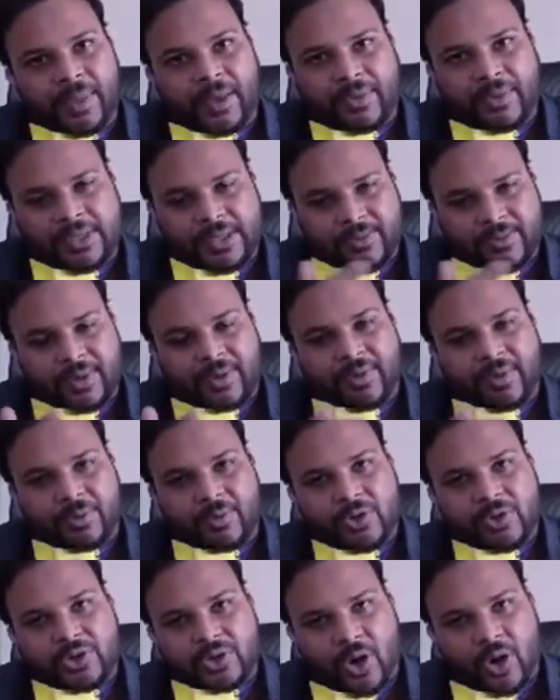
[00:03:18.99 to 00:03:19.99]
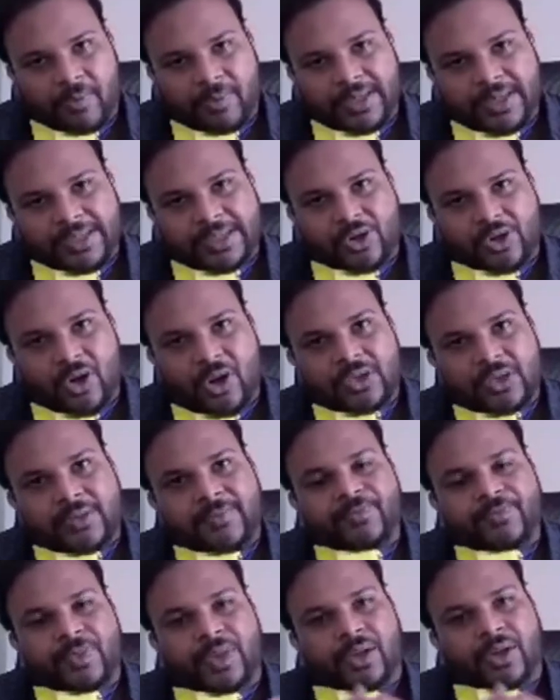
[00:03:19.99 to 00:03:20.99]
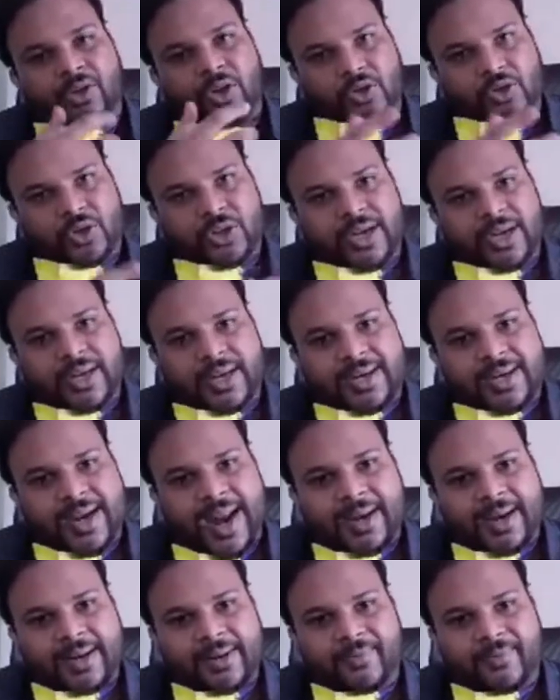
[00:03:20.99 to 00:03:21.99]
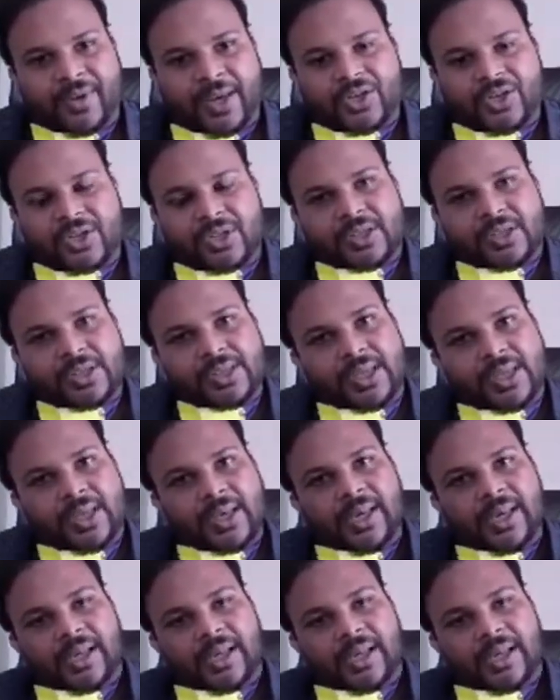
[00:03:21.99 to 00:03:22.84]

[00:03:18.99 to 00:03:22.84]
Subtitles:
which is one of the most commonest cause, your urinary tract infections.